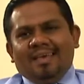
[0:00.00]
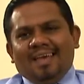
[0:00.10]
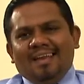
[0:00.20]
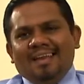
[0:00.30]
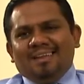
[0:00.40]

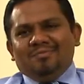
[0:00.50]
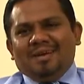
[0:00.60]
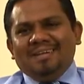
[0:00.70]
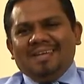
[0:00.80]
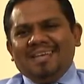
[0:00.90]
And
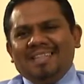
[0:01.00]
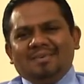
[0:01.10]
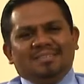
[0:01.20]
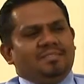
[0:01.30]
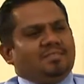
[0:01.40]
one day there
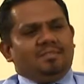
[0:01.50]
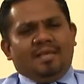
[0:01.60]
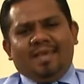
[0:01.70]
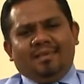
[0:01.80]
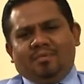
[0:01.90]
was this
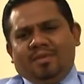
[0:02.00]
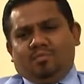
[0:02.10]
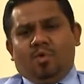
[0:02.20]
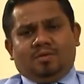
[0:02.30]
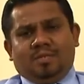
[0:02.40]
guy that
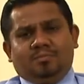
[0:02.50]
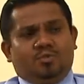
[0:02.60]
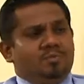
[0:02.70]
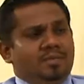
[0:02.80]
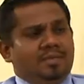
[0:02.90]
walked up
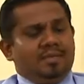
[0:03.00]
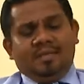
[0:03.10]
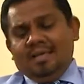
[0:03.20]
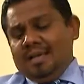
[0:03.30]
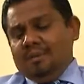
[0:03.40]
to me,
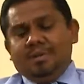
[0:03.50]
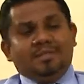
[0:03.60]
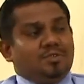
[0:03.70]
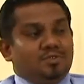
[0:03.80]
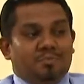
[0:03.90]
a
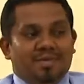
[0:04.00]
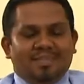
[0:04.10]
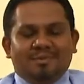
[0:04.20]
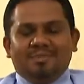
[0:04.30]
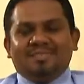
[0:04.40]
person who's been in
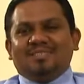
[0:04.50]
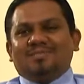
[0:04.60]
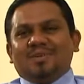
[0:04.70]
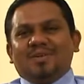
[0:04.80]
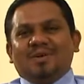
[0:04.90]
the business
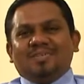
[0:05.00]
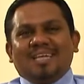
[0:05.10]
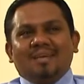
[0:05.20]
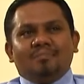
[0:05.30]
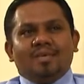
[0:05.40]
for a long
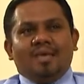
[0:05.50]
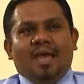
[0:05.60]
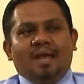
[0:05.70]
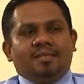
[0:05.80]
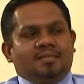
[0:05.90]
time,
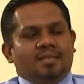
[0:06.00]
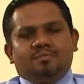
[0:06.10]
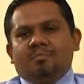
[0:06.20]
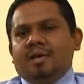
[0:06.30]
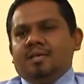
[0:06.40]
and he says,
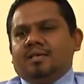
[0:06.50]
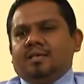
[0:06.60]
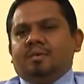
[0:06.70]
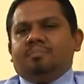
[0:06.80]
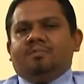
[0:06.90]
my
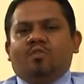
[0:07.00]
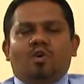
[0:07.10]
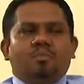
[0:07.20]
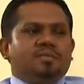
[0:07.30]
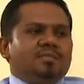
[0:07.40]
key
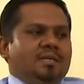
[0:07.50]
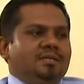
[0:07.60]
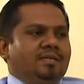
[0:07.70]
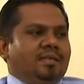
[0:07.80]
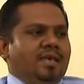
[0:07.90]
performance
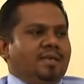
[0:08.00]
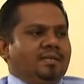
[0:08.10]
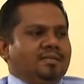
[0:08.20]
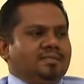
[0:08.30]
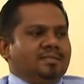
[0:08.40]

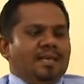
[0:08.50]
indicators